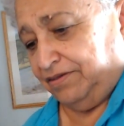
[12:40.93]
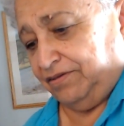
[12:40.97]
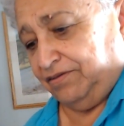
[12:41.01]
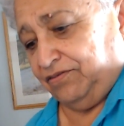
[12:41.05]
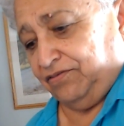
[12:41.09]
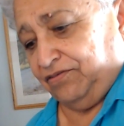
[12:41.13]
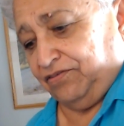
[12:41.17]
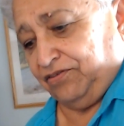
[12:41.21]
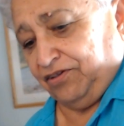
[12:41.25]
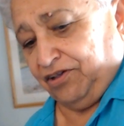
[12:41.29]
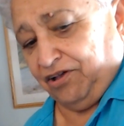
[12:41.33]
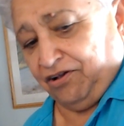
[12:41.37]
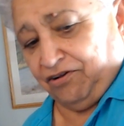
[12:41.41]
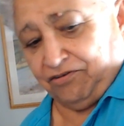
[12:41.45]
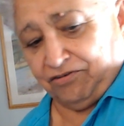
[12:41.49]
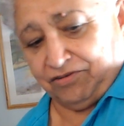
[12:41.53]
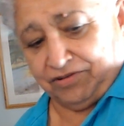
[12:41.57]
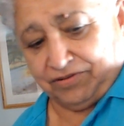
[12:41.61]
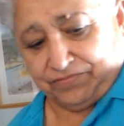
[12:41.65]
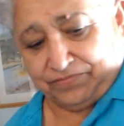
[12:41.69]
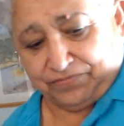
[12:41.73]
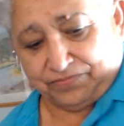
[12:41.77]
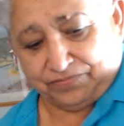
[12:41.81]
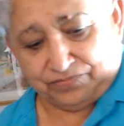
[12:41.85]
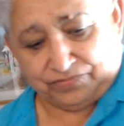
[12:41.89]
So
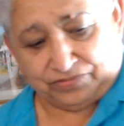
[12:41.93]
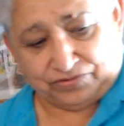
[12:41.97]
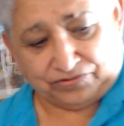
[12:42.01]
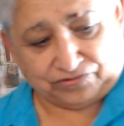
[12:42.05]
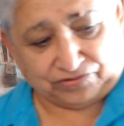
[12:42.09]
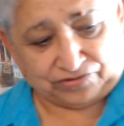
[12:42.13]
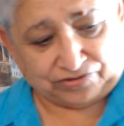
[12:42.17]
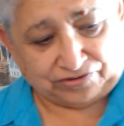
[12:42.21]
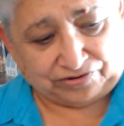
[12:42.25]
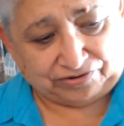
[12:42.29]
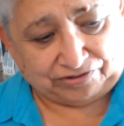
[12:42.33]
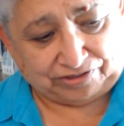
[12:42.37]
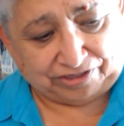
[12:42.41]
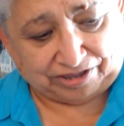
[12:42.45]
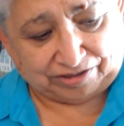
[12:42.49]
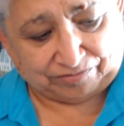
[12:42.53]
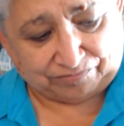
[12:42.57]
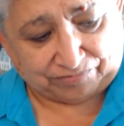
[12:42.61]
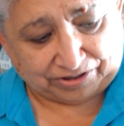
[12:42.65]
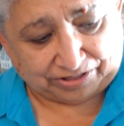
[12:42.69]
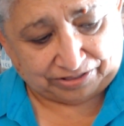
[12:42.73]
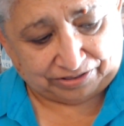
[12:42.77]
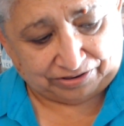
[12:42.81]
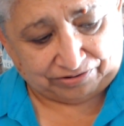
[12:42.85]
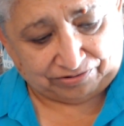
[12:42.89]
just going to take
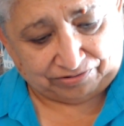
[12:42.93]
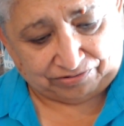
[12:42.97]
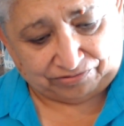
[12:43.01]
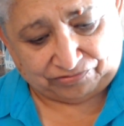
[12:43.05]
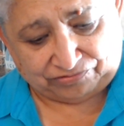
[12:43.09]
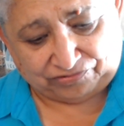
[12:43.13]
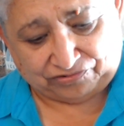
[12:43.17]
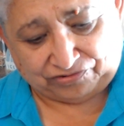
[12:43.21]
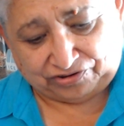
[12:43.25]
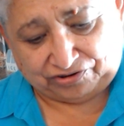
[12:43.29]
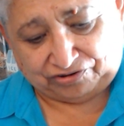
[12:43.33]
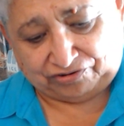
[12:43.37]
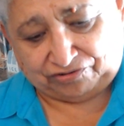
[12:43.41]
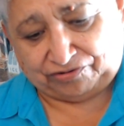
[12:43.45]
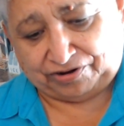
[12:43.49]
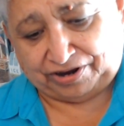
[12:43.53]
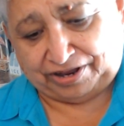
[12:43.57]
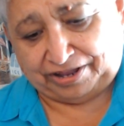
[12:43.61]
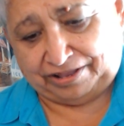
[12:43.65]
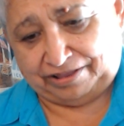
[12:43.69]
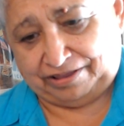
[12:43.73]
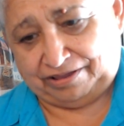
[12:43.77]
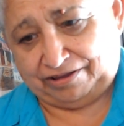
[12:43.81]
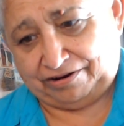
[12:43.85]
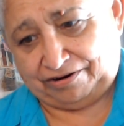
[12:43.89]
my little
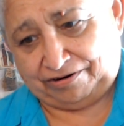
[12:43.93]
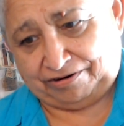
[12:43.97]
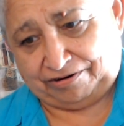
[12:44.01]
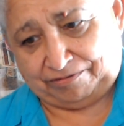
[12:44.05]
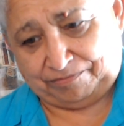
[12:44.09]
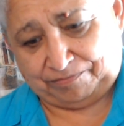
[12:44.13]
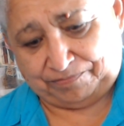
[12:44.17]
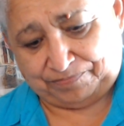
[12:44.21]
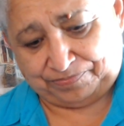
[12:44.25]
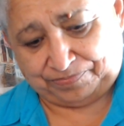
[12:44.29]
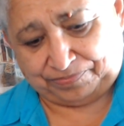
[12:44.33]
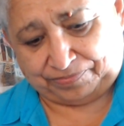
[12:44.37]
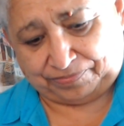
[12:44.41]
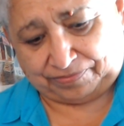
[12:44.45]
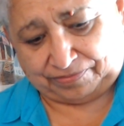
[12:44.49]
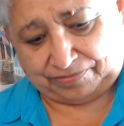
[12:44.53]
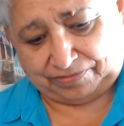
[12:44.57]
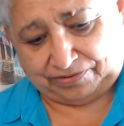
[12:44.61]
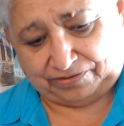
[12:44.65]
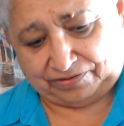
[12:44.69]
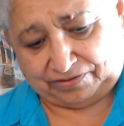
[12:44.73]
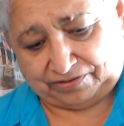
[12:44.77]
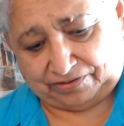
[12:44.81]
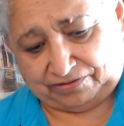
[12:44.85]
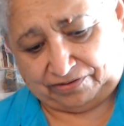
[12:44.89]
cigarette here.
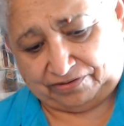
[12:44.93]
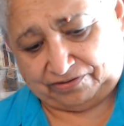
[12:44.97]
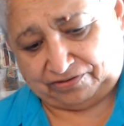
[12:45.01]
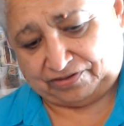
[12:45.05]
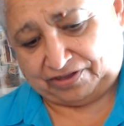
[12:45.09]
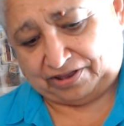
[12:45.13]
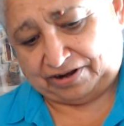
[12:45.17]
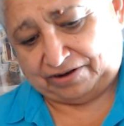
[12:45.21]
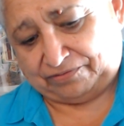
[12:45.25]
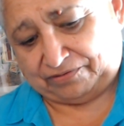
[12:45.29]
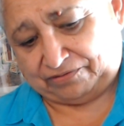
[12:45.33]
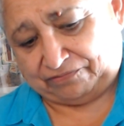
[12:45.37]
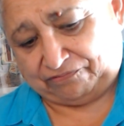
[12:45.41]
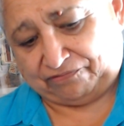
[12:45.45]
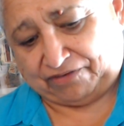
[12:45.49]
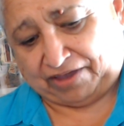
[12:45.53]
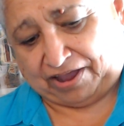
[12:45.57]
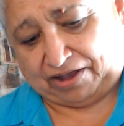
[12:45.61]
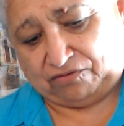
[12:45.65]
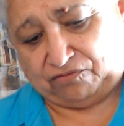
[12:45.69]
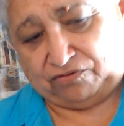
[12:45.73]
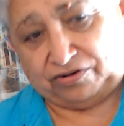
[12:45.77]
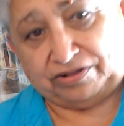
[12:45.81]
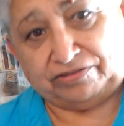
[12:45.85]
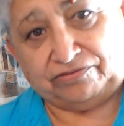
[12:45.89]
It's kind of a
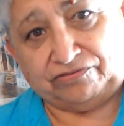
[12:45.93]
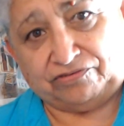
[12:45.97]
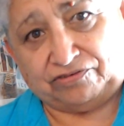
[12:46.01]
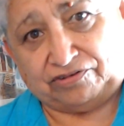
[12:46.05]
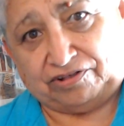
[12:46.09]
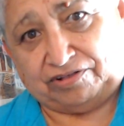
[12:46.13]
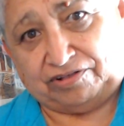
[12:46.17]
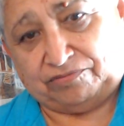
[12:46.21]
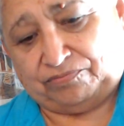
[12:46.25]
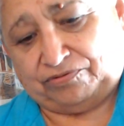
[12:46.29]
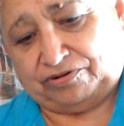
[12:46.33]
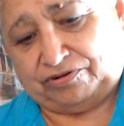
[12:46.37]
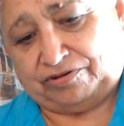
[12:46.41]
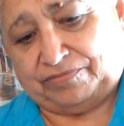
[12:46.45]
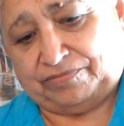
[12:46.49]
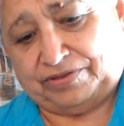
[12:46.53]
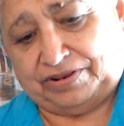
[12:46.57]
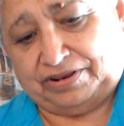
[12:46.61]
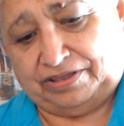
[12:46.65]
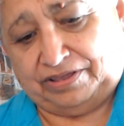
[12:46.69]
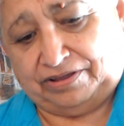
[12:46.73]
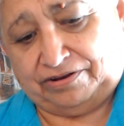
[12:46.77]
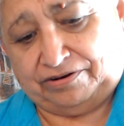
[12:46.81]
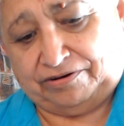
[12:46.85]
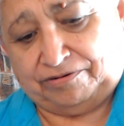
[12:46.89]
fat one, so I'll put them in
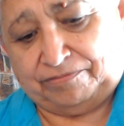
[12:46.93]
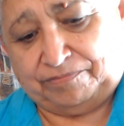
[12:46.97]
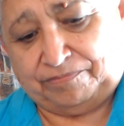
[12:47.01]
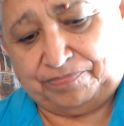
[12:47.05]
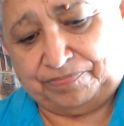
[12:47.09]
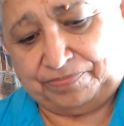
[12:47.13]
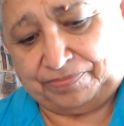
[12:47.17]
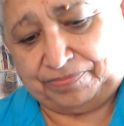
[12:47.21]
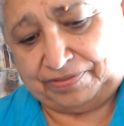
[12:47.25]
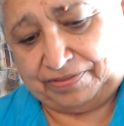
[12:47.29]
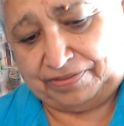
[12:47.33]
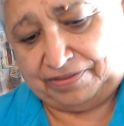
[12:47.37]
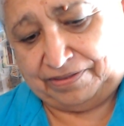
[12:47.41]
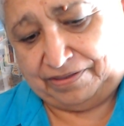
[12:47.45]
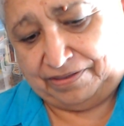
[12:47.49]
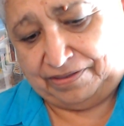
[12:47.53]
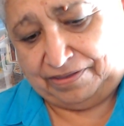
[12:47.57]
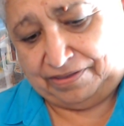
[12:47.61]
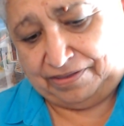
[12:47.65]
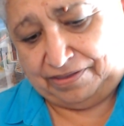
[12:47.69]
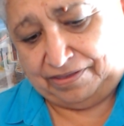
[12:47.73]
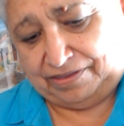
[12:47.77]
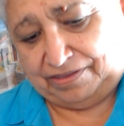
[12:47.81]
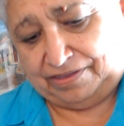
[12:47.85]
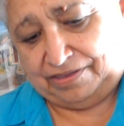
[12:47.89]
here,
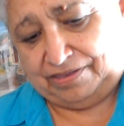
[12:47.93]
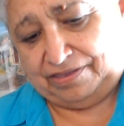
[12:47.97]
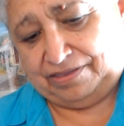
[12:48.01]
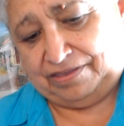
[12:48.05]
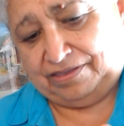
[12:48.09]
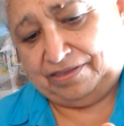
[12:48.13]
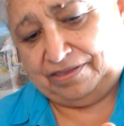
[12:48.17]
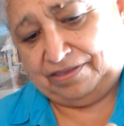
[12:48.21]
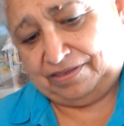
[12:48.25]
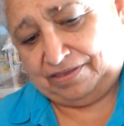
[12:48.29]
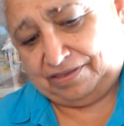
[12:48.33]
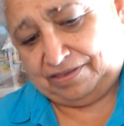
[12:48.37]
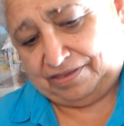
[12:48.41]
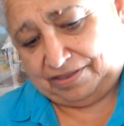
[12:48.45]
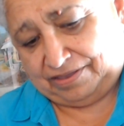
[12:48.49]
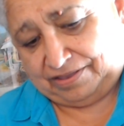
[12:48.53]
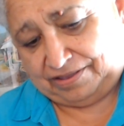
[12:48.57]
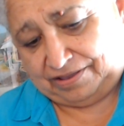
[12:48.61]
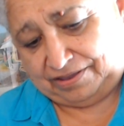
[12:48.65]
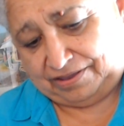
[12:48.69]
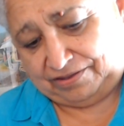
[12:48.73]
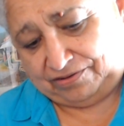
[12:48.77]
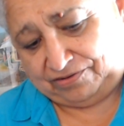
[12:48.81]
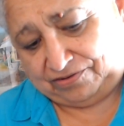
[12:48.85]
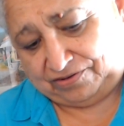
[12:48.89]
and
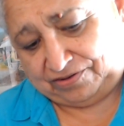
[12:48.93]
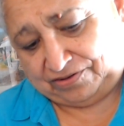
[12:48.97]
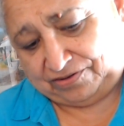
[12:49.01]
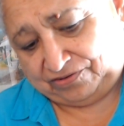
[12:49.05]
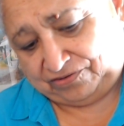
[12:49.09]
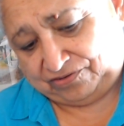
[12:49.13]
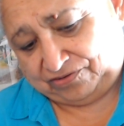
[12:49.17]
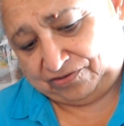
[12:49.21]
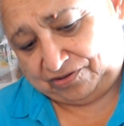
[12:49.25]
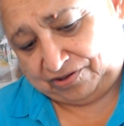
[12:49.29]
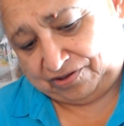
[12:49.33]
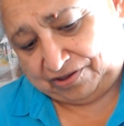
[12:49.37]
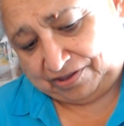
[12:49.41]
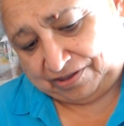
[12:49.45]
I just